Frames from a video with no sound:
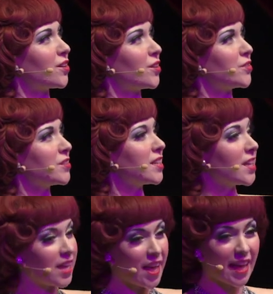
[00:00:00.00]
and tears
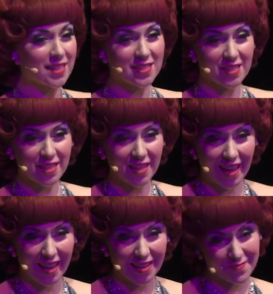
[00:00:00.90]
that's gone into this
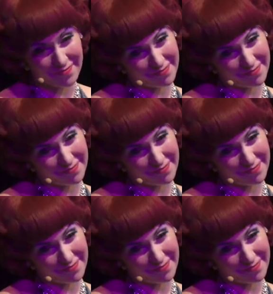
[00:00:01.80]
character. Can